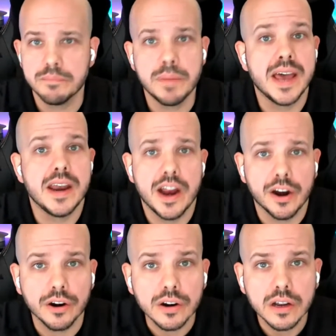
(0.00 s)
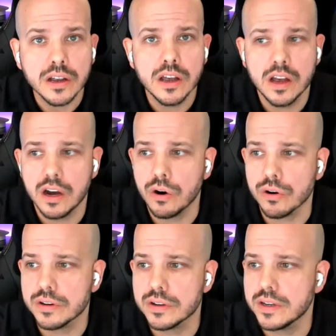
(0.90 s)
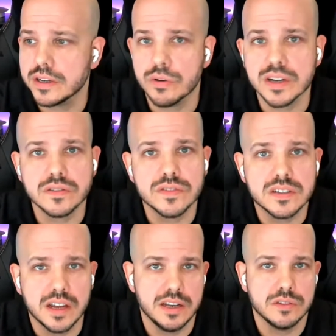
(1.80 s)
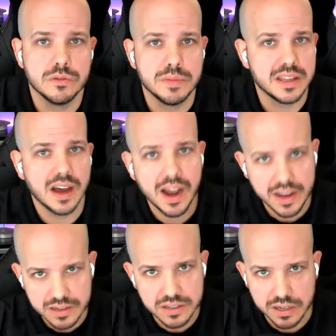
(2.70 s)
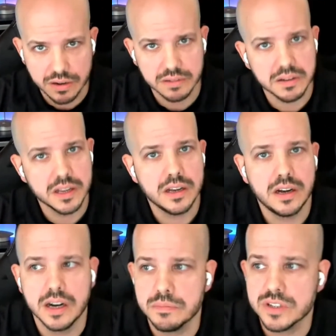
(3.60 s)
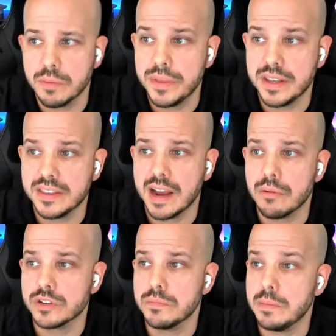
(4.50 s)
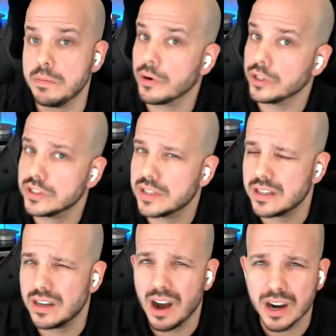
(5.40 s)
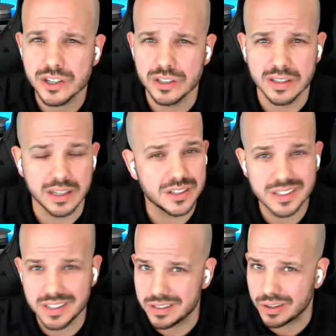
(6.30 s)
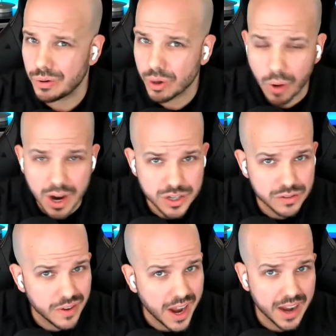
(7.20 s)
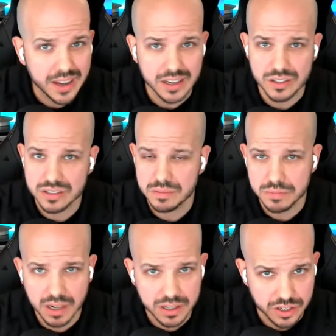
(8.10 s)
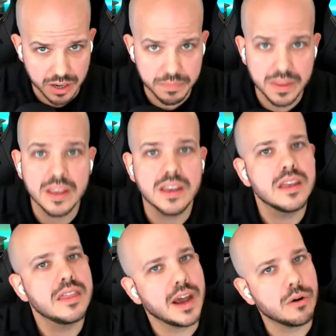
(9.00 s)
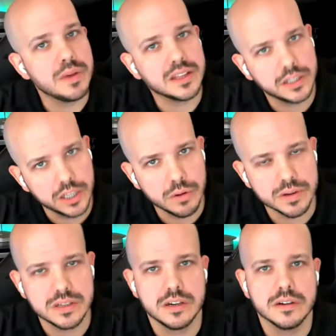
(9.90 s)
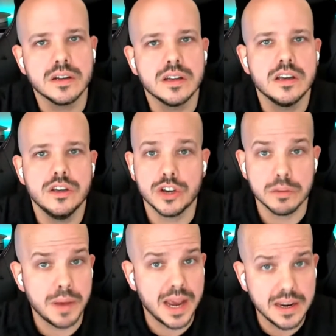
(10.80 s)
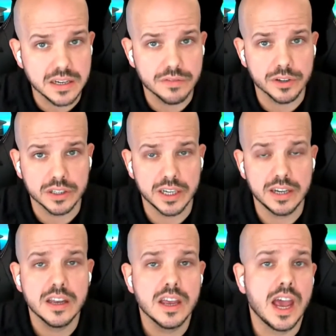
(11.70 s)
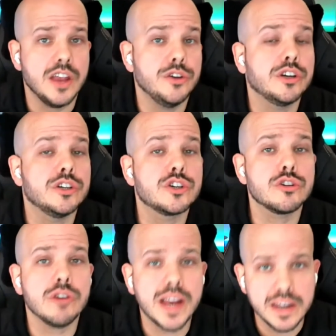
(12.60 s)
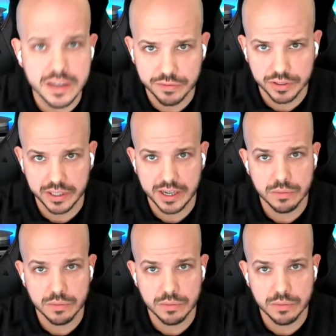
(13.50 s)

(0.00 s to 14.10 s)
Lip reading: Pet hair or aggressive stains would be the highest tier. Something that was maybe purchased at the auction that just needs a quick wash and vac and just some touch up, that would be at the lowest tier. you could pay differently, and you can train differently.